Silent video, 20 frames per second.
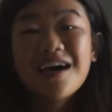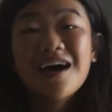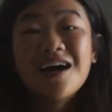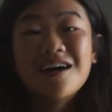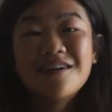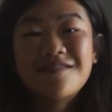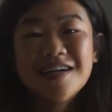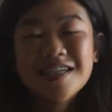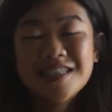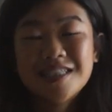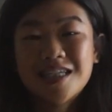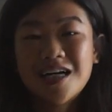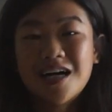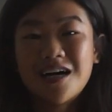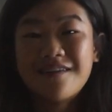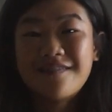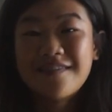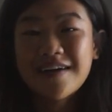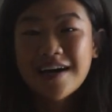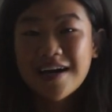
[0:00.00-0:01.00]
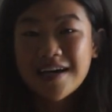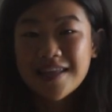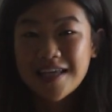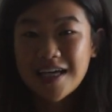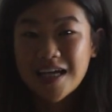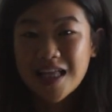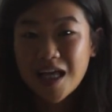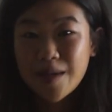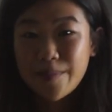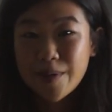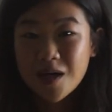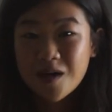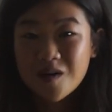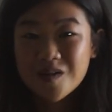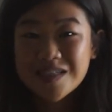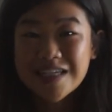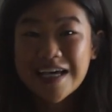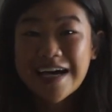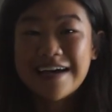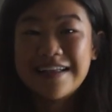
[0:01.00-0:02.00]
First off, the
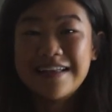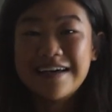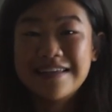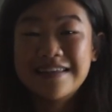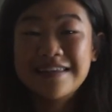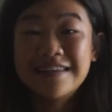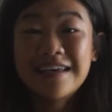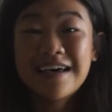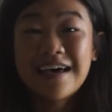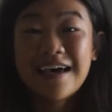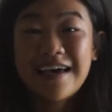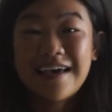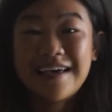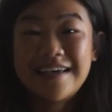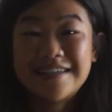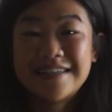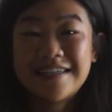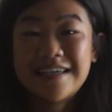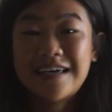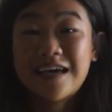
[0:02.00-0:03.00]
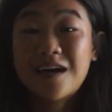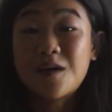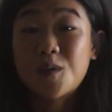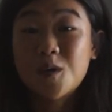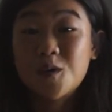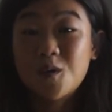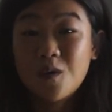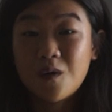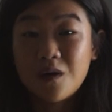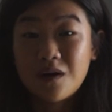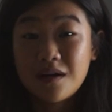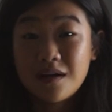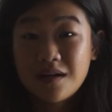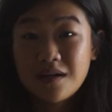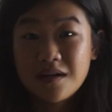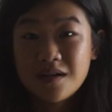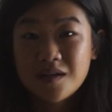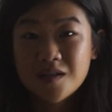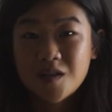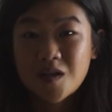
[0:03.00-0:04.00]
Galapagos Island is in Ecuador.
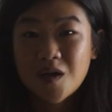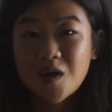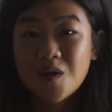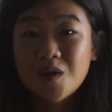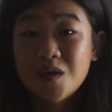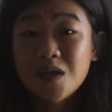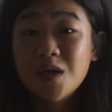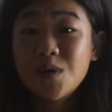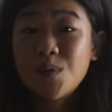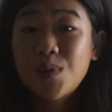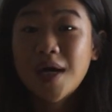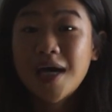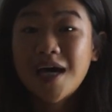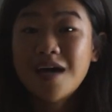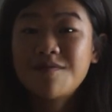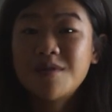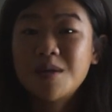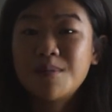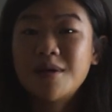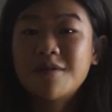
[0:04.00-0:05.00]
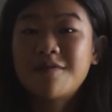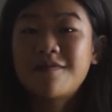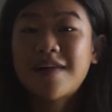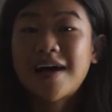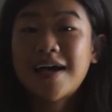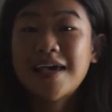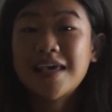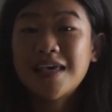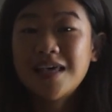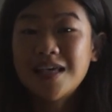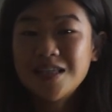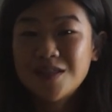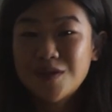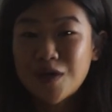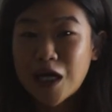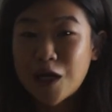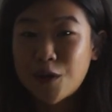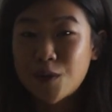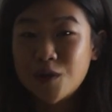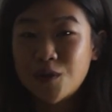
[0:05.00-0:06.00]
So you will have to be flying into
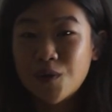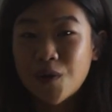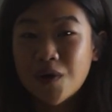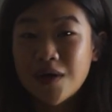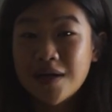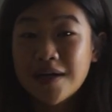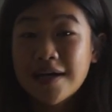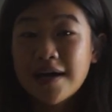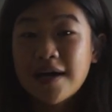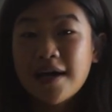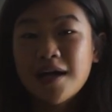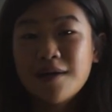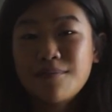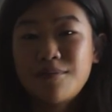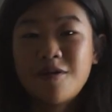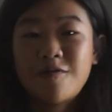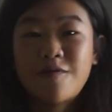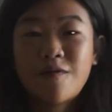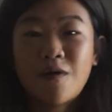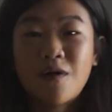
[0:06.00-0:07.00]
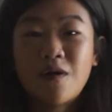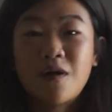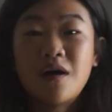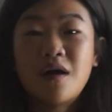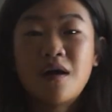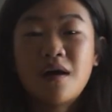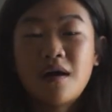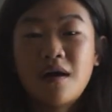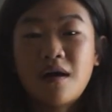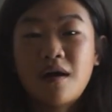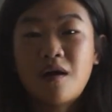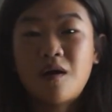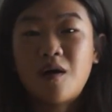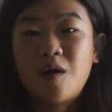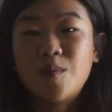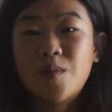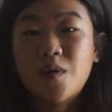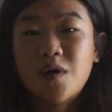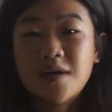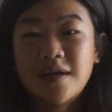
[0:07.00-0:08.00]
Ecuador before
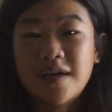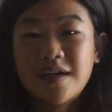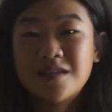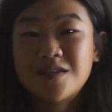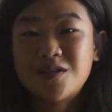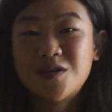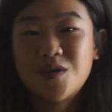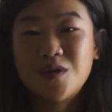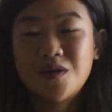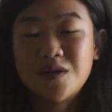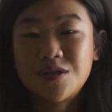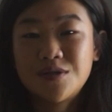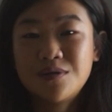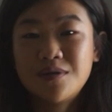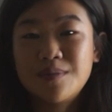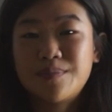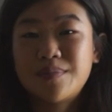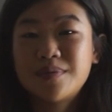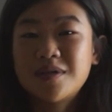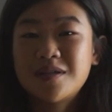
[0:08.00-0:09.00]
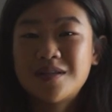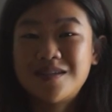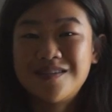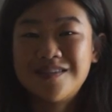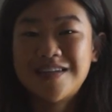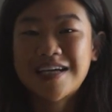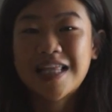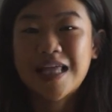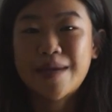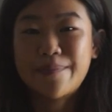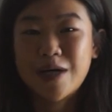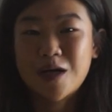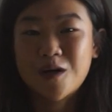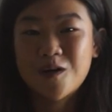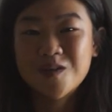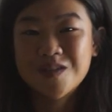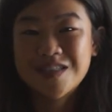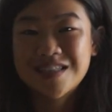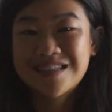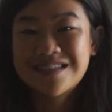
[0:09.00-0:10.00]
onboarding to your trip to the
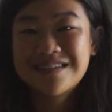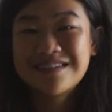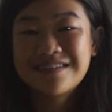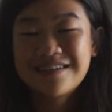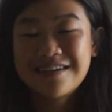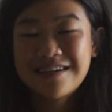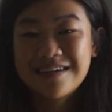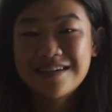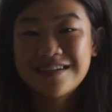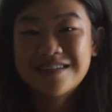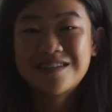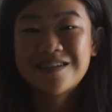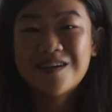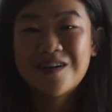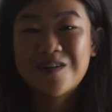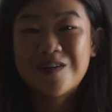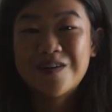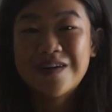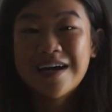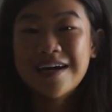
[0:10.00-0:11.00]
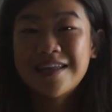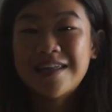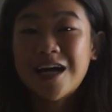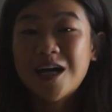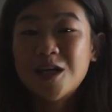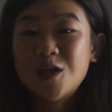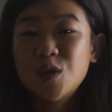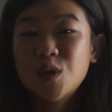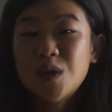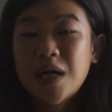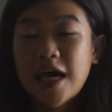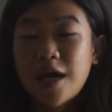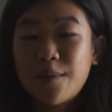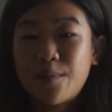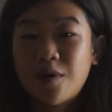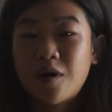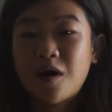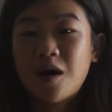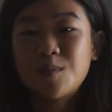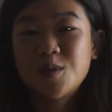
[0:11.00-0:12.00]
Galapagos. So there are two
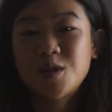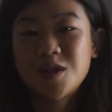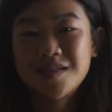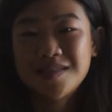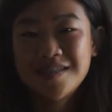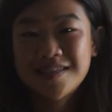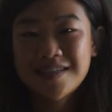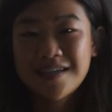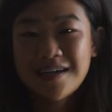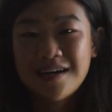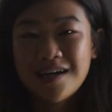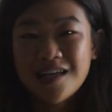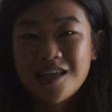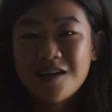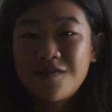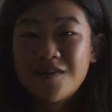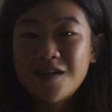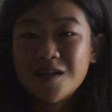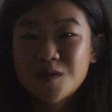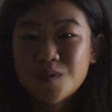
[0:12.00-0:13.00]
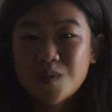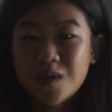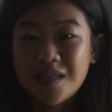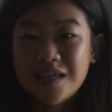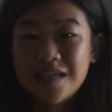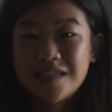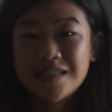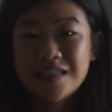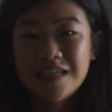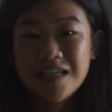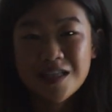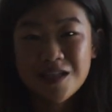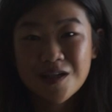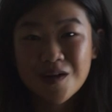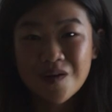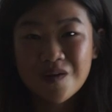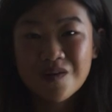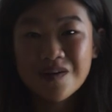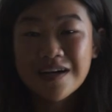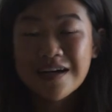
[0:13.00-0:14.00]
airport options. The first one is
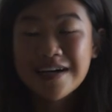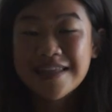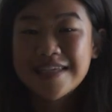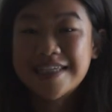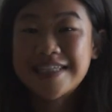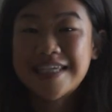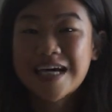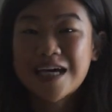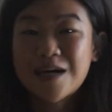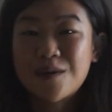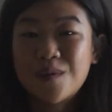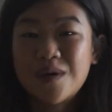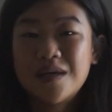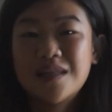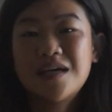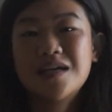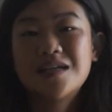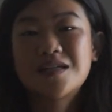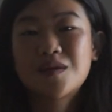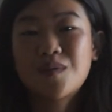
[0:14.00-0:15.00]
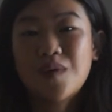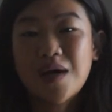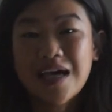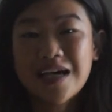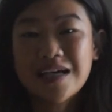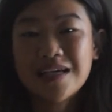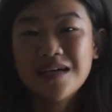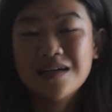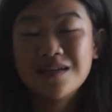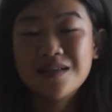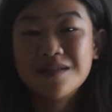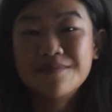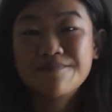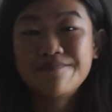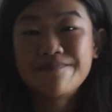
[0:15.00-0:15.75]
Quito, the second one is Guayaquil.